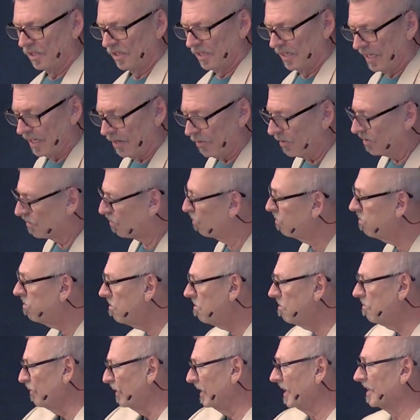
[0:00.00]
It was,
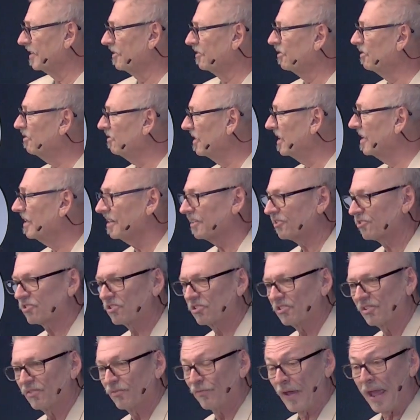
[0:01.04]
ooh, we could do this.
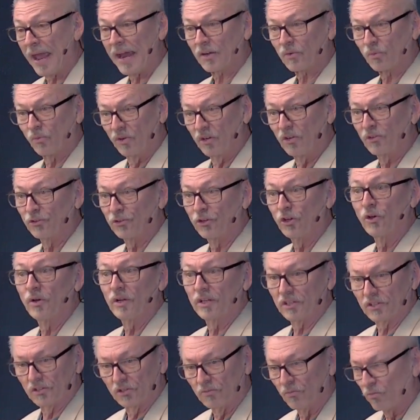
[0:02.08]
In fact, we'll do it
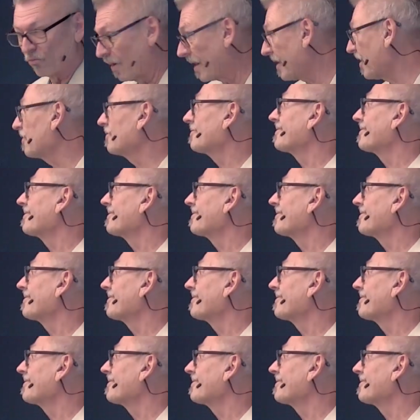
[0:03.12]
in record